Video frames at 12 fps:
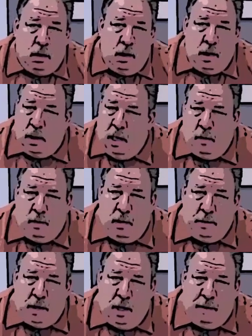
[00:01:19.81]
And how will I
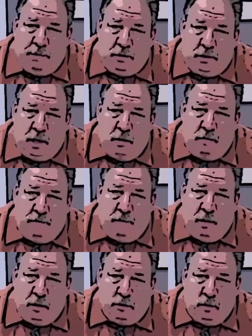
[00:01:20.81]
be compensated for
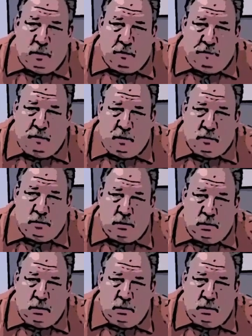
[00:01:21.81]
answering the phones?